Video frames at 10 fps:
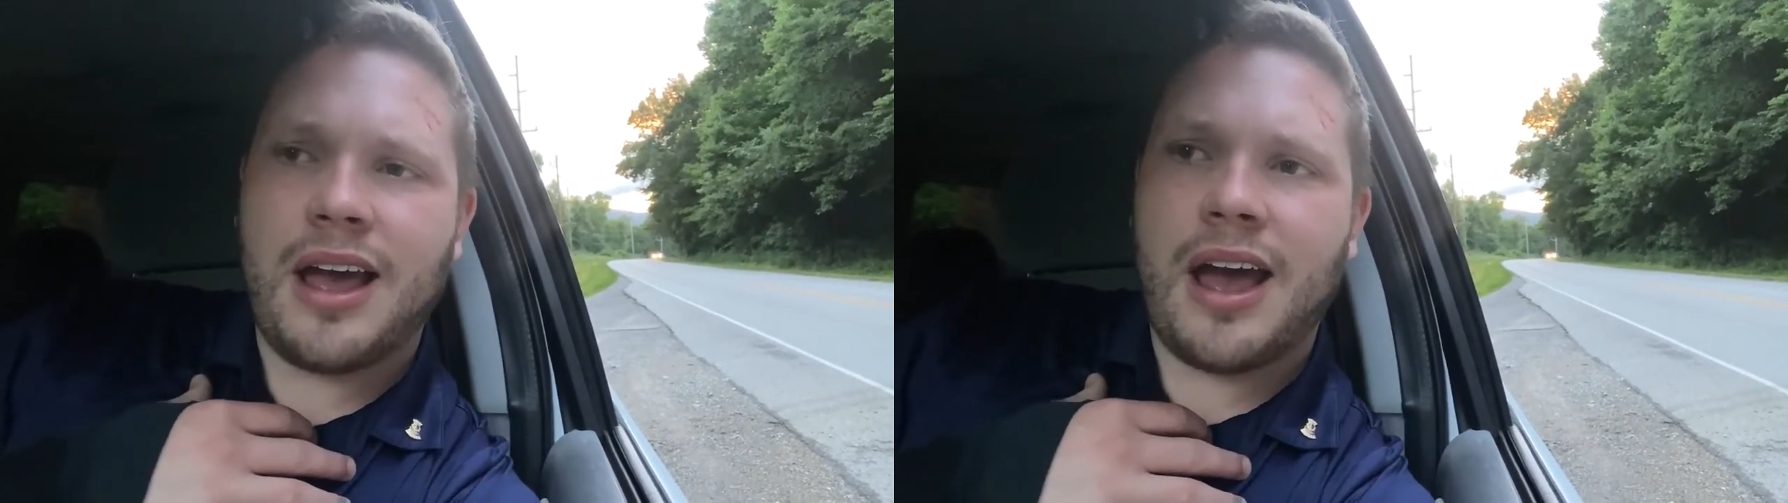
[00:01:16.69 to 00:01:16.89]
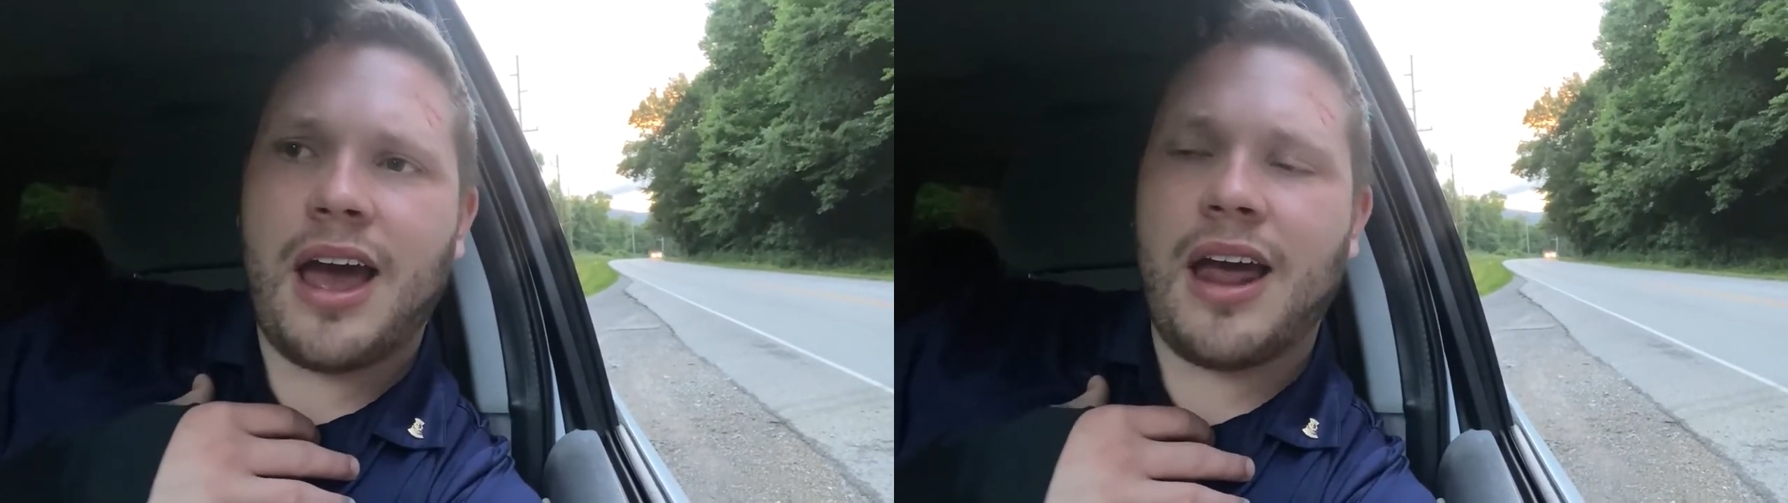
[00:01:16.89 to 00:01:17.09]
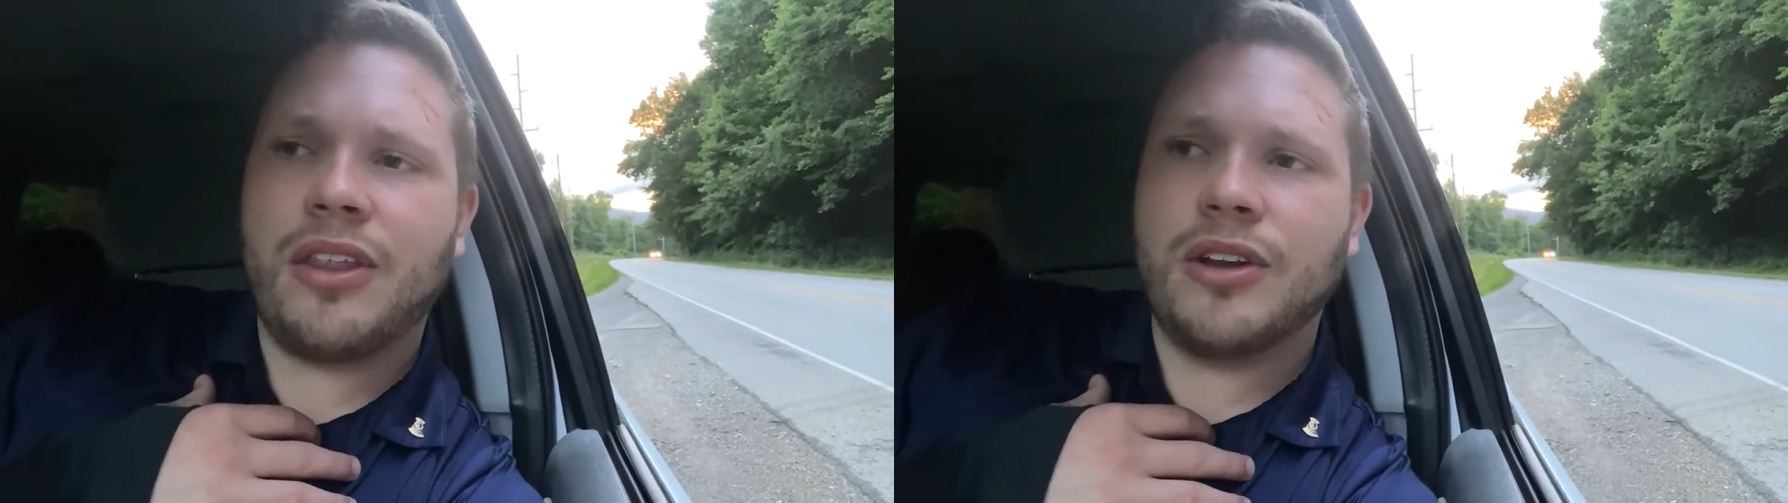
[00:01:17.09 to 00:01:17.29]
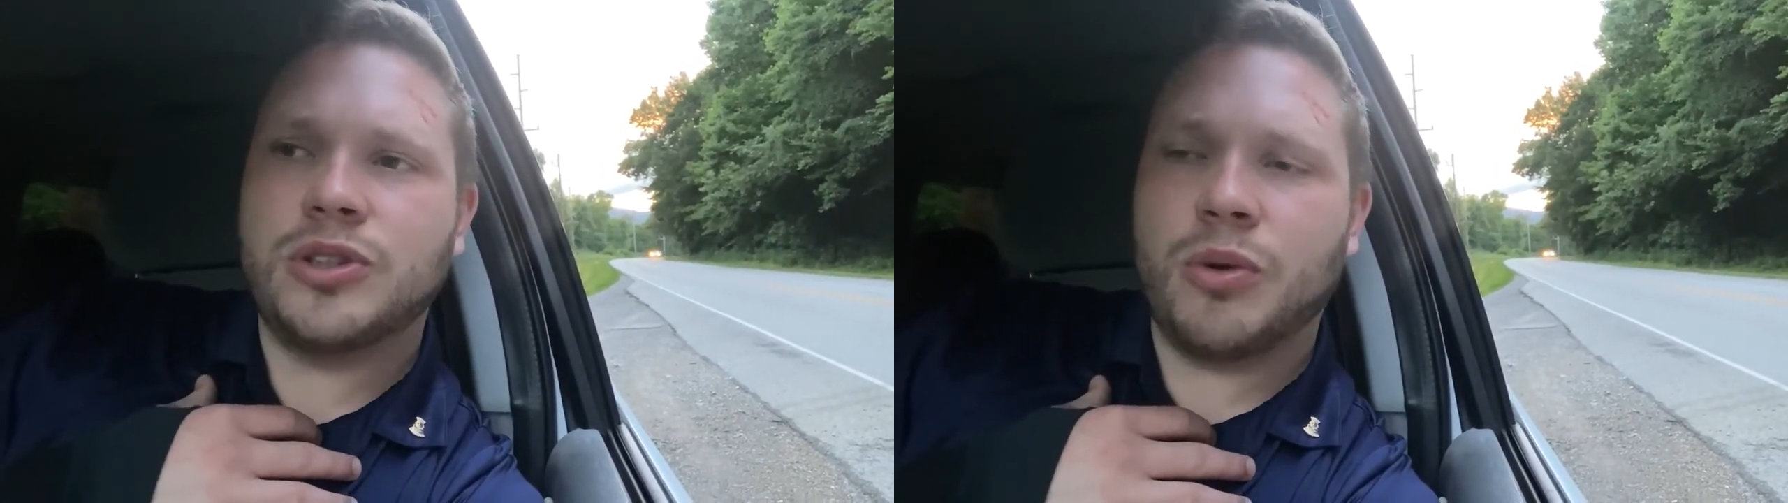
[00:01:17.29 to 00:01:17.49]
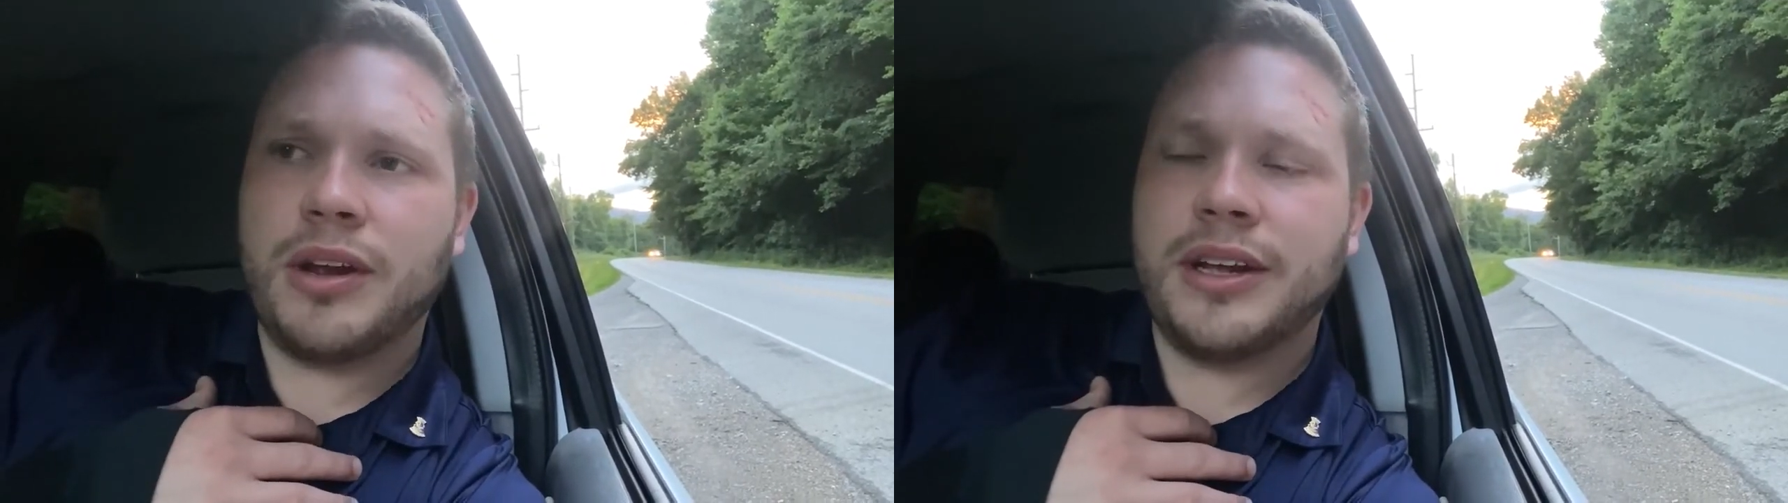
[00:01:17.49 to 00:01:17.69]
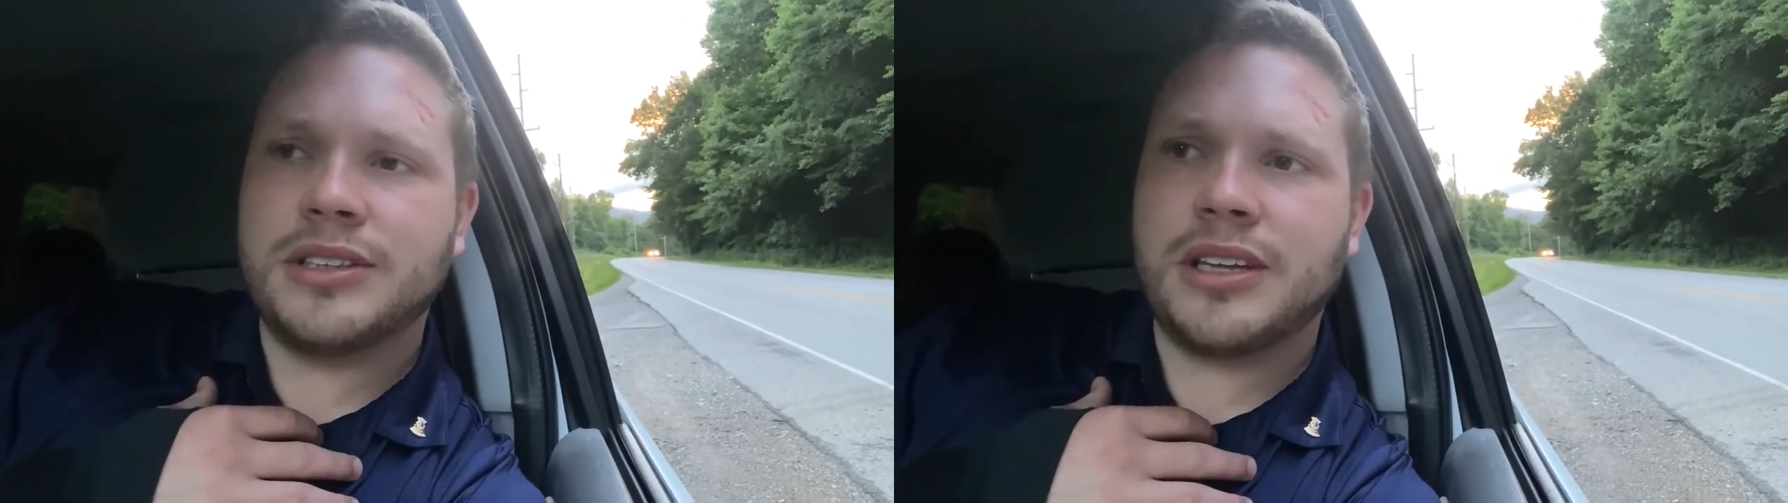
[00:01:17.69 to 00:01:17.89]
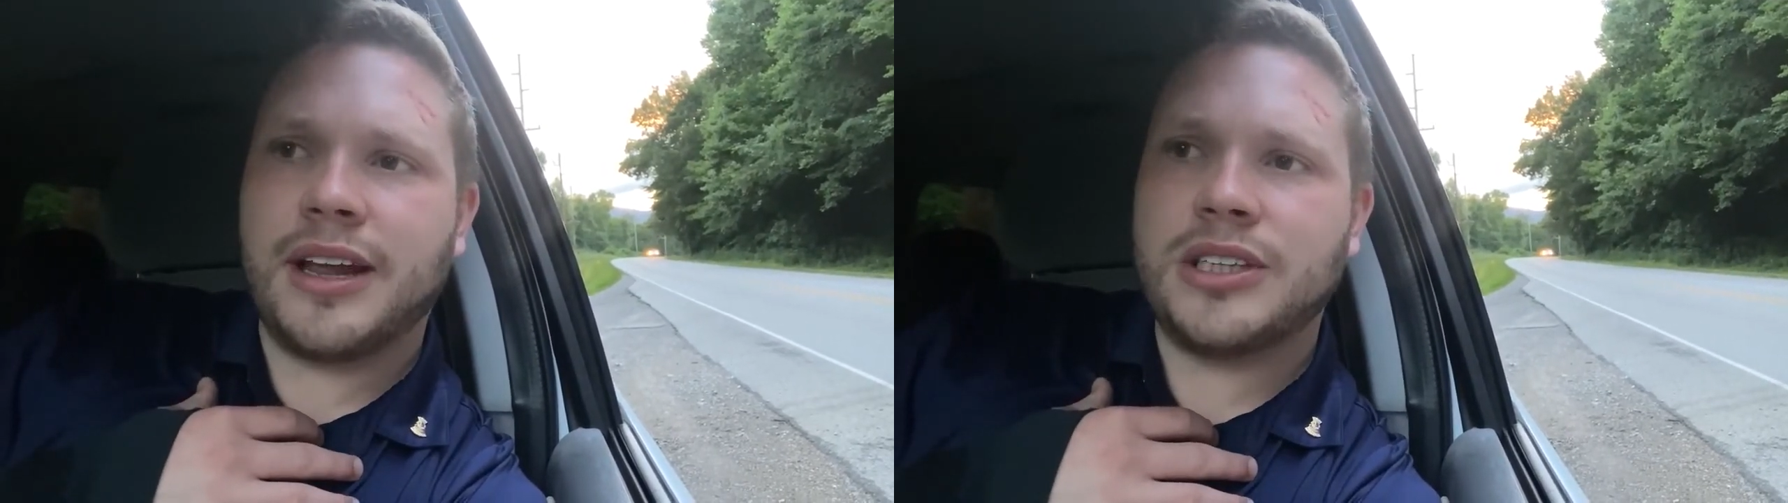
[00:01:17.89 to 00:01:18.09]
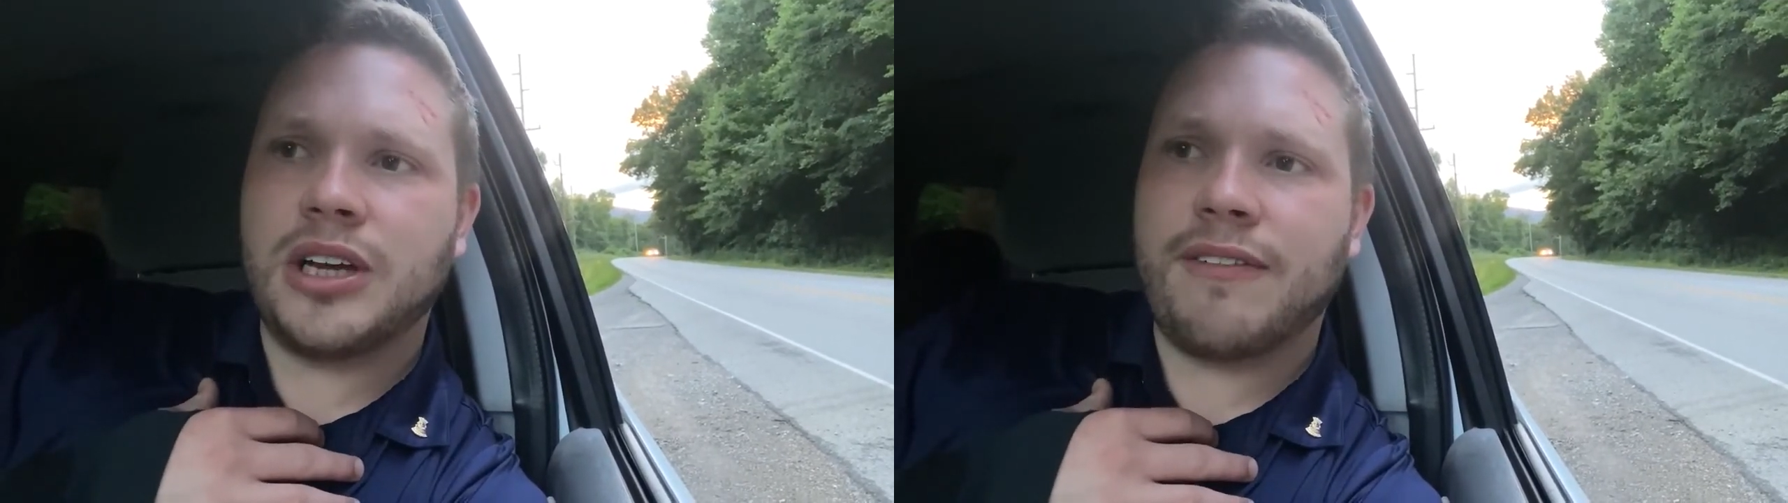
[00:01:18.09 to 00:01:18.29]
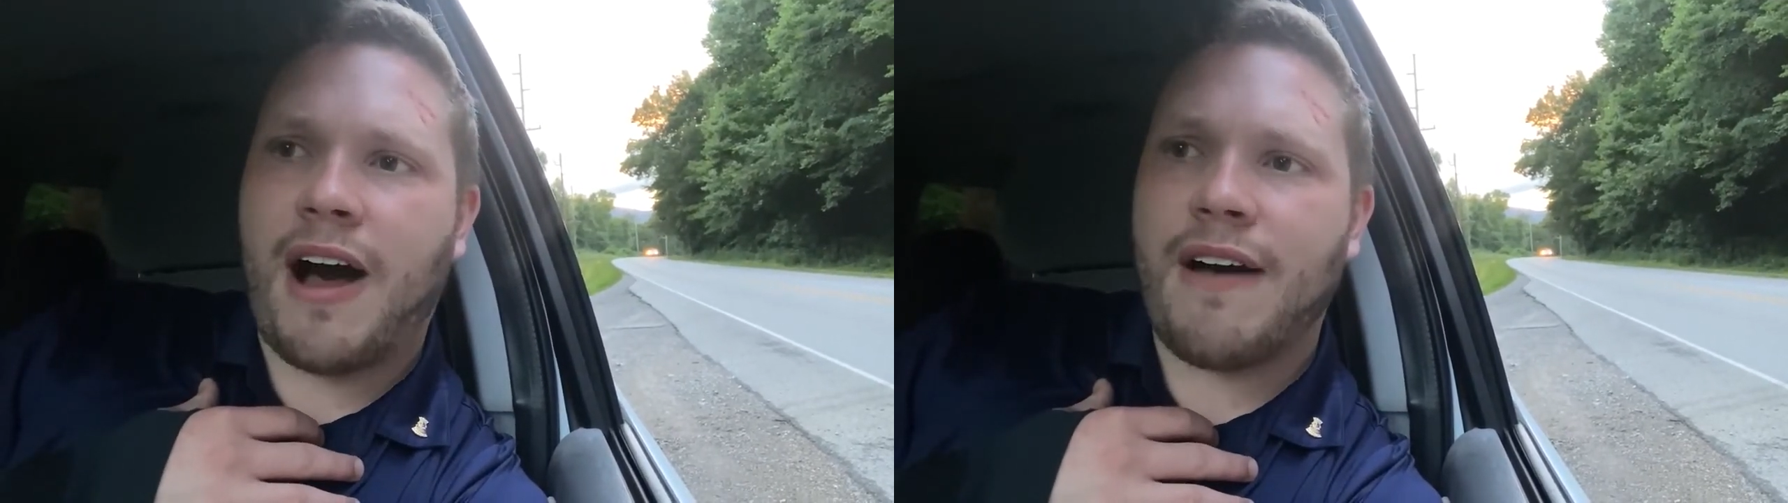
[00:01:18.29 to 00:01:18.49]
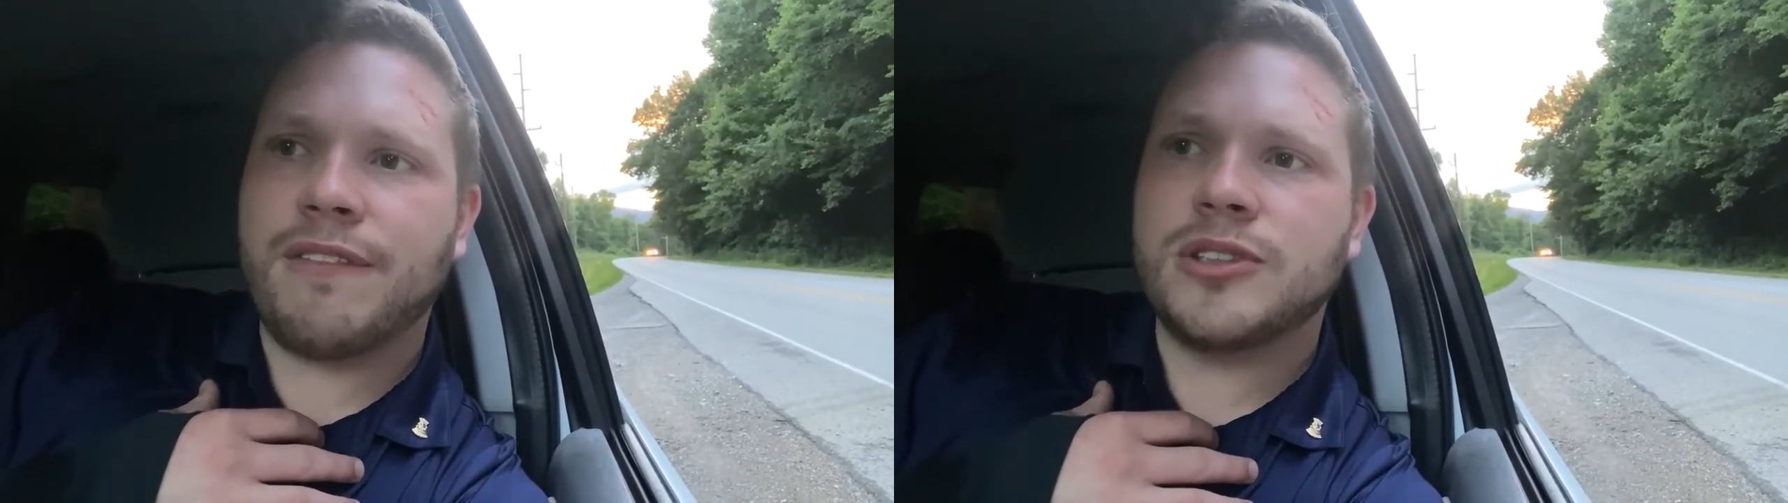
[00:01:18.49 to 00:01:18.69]
at the joint installation of
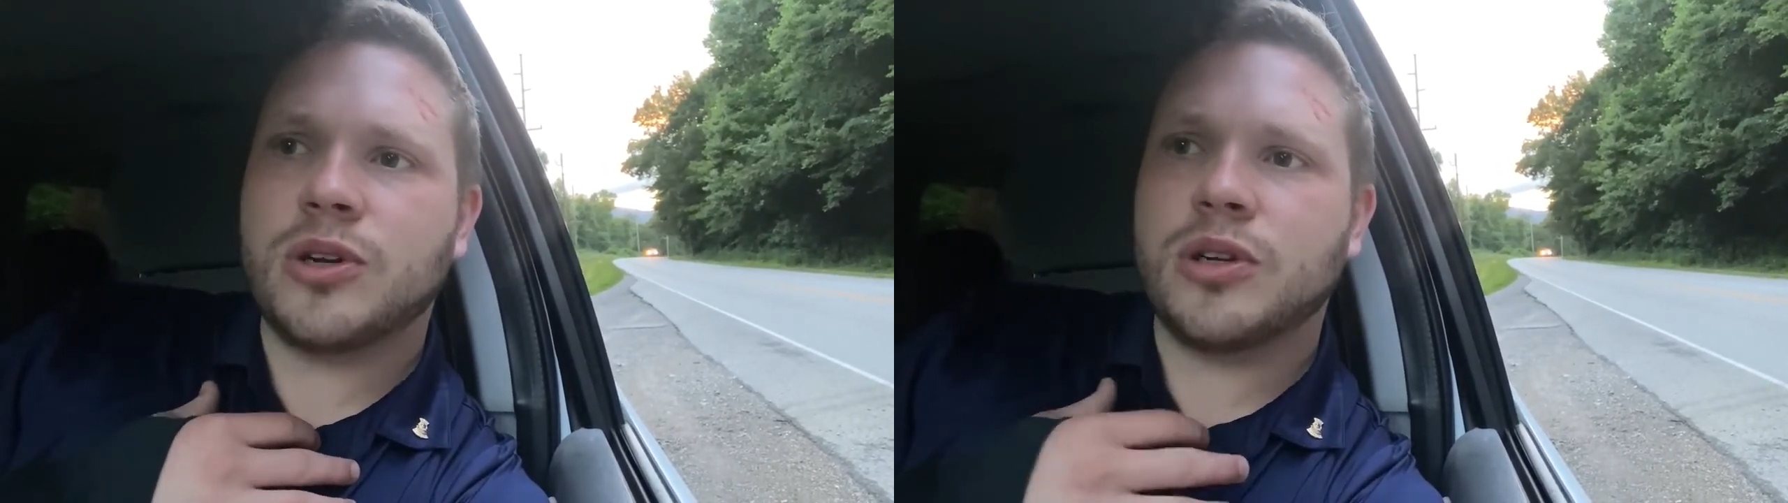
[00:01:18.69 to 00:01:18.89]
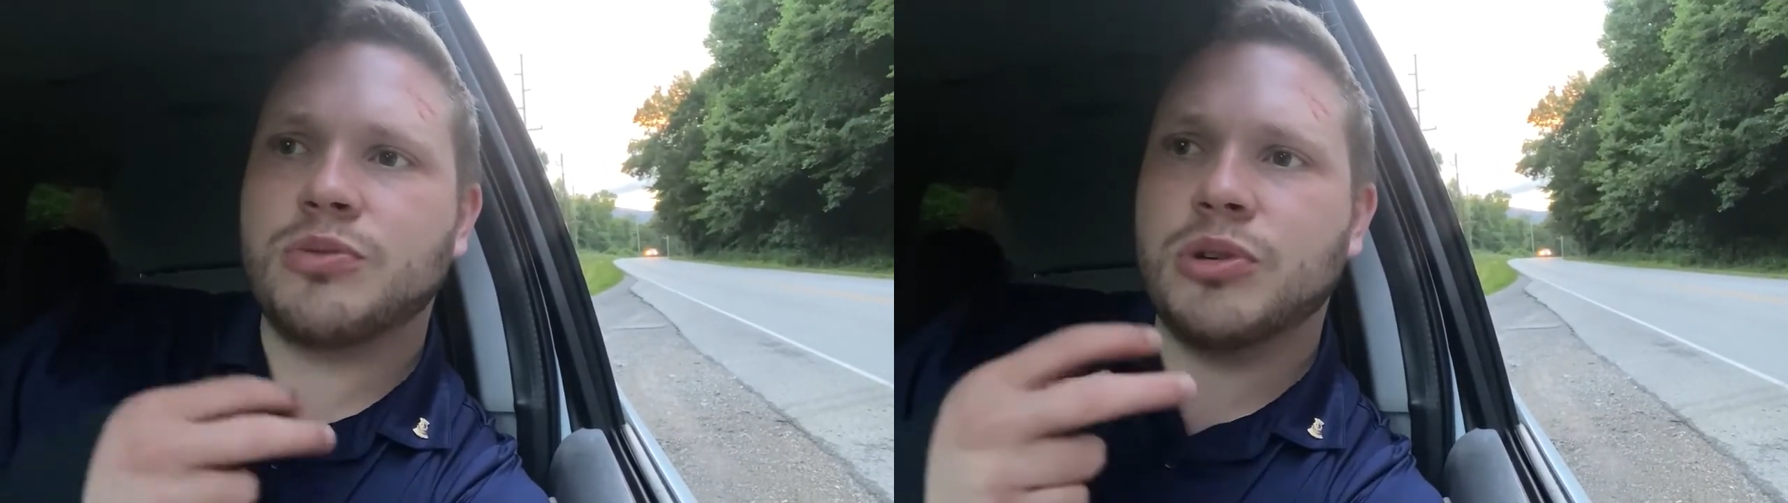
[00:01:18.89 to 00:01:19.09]
officers